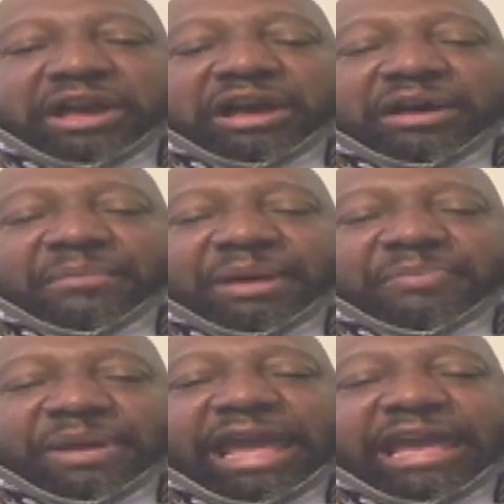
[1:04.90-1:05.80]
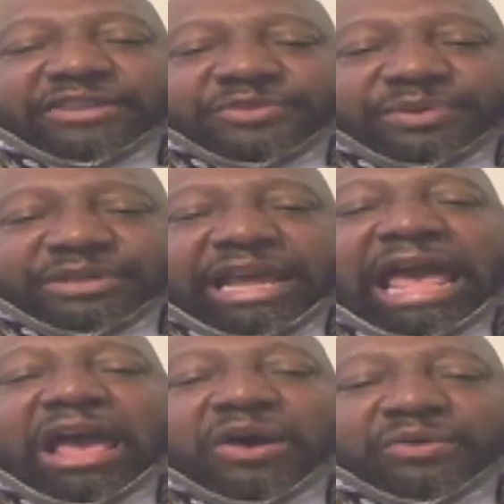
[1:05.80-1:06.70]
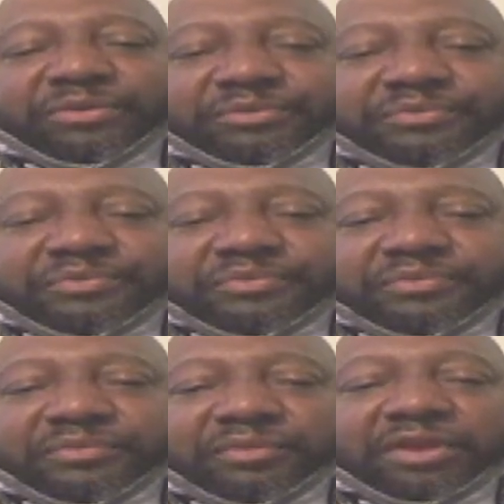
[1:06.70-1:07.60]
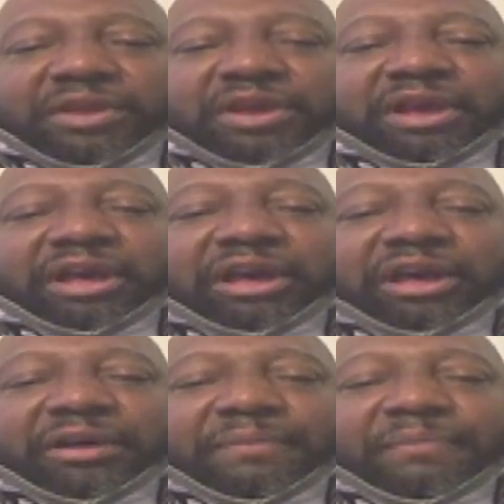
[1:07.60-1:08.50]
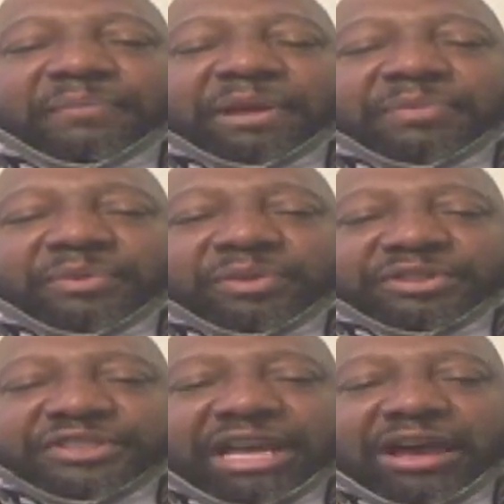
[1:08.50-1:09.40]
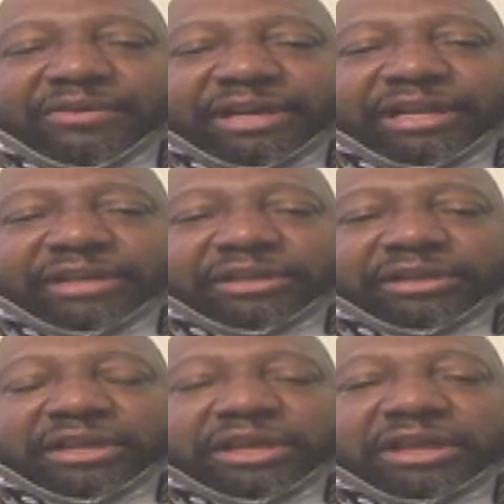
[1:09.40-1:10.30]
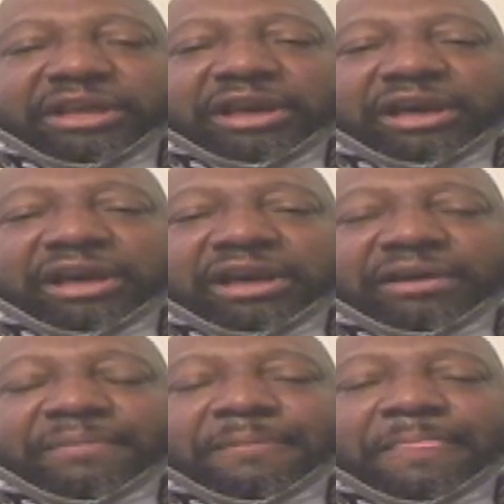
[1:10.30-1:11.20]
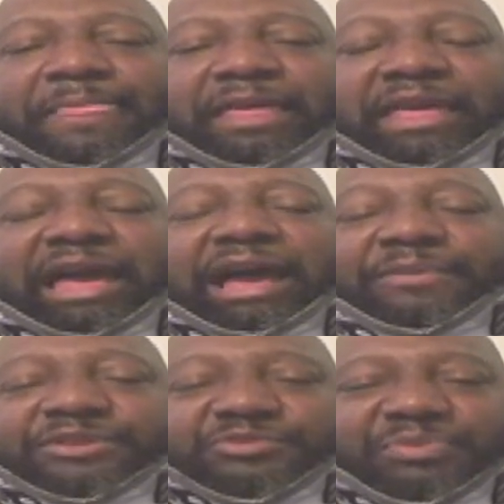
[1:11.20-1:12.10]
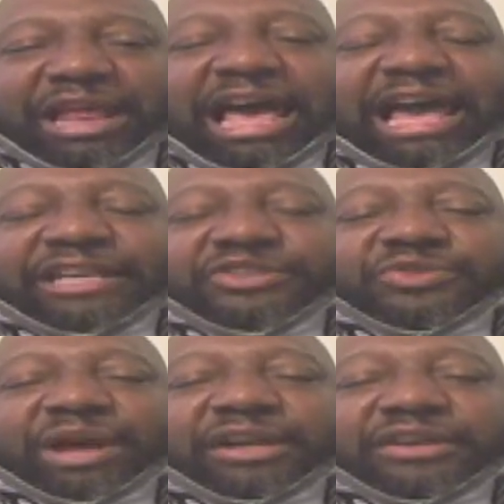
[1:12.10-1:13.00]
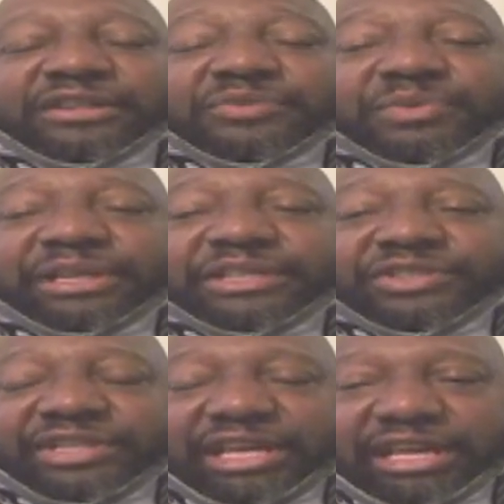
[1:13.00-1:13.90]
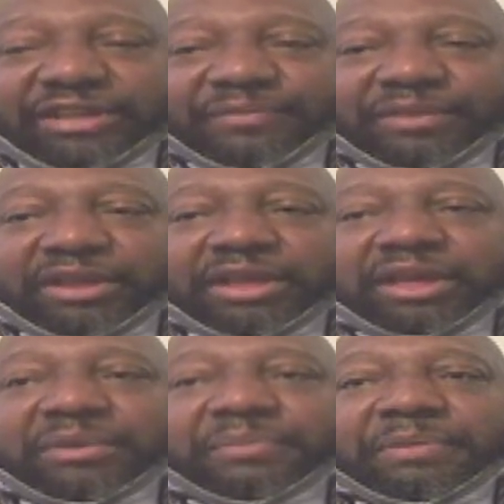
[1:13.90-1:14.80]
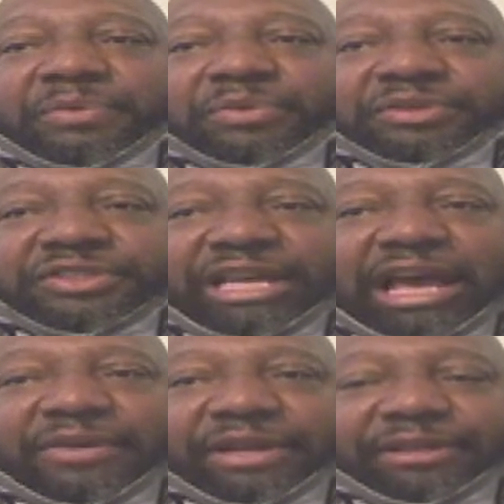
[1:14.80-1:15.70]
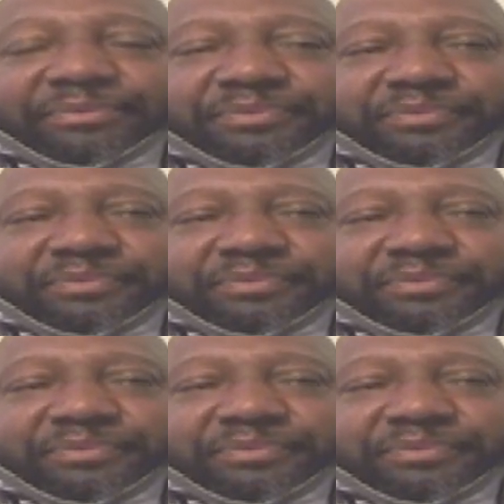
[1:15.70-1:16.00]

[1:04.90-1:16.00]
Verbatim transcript: Uh, my pants were down. Um, people were shouting. Um, I was blind, so I couldn't really see. People were shouting,